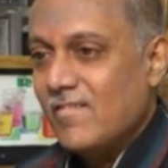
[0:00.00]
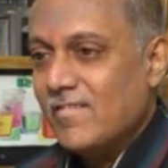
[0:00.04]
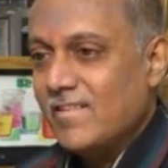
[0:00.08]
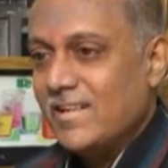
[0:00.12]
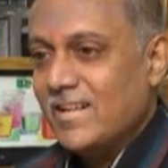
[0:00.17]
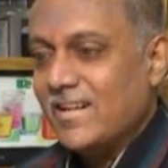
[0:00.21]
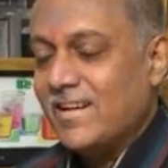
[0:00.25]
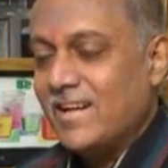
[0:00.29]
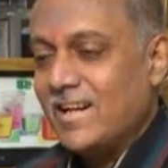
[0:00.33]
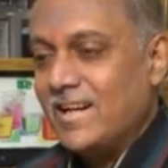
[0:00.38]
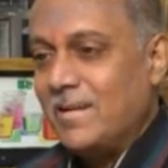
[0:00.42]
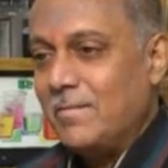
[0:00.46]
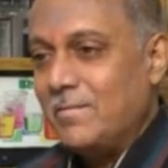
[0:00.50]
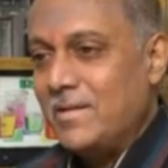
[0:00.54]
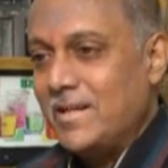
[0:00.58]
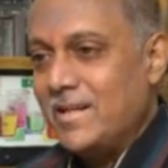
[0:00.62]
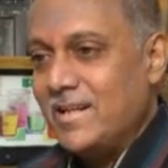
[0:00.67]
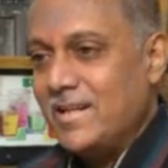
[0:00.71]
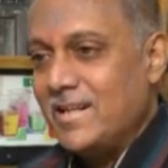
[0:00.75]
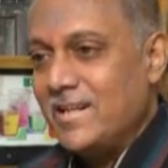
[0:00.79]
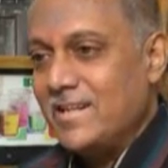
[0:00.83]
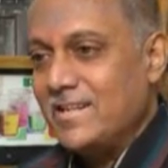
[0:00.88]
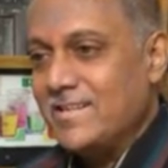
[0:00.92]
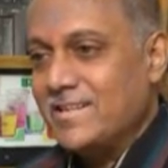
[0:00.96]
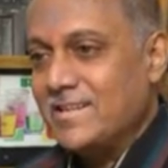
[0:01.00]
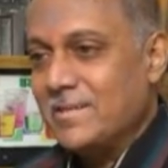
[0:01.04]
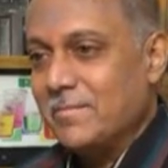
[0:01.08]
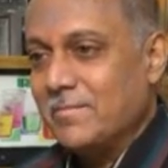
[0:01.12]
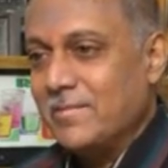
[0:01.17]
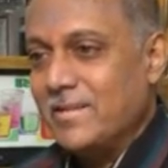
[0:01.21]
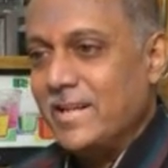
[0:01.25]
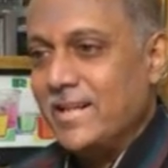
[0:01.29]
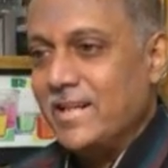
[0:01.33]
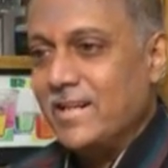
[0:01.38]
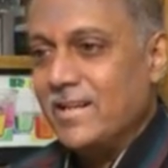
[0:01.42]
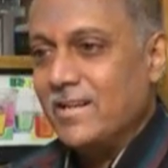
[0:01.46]
that Rama is
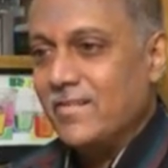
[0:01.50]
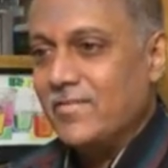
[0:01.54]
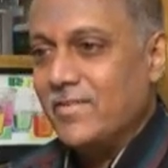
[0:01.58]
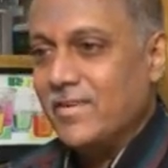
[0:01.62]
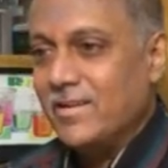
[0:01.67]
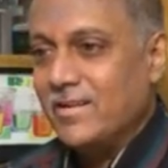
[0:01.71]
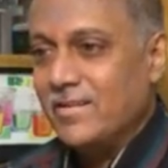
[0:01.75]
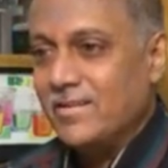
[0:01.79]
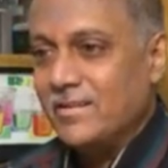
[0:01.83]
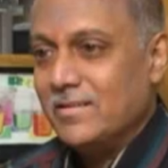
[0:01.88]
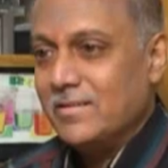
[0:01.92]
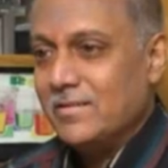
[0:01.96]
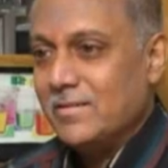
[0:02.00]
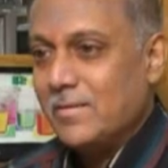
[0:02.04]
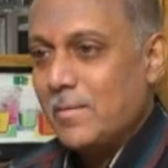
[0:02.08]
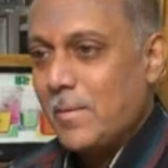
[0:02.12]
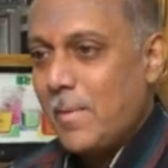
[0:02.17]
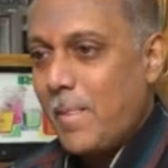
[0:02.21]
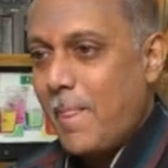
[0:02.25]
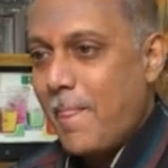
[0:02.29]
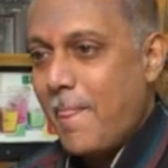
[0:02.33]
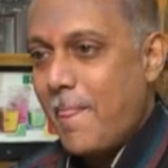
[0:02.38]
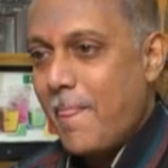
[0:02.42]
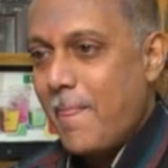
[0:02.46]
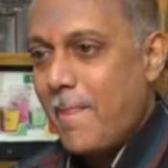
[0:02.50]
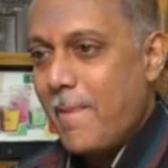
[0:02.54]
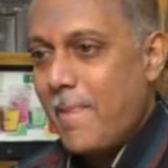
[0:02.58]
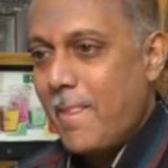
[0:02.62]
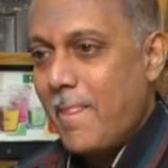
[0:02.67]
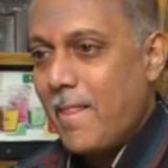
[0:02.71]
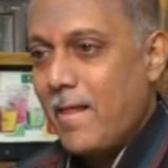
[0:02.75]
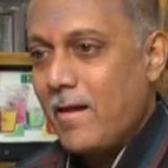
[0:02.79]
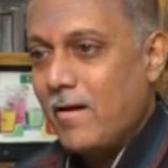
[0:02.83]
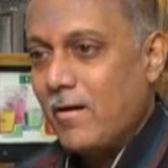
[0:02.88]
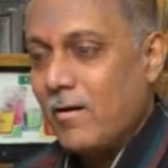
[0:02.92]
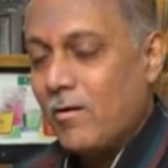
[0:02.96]
some kind of a
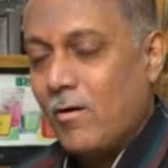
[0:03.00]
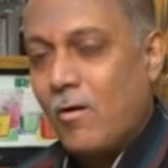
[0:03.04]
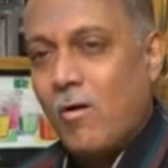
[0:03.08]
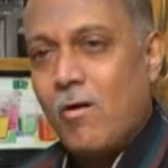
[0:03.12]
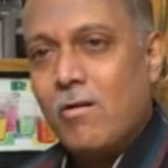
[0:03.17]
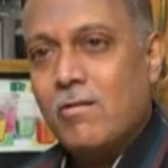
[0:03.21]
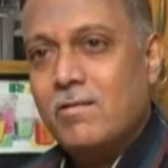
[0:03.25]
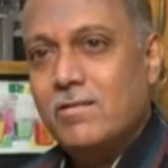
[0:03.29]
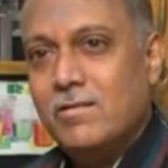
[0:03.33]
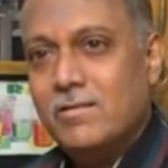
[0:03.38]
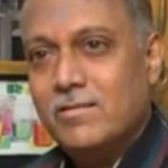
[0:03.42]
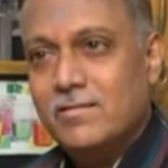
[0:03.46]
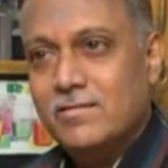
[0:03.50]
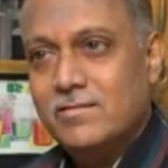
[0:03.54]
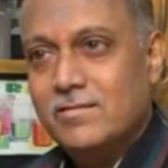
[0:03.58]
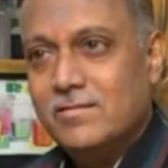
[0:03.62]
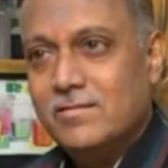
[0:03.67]
rock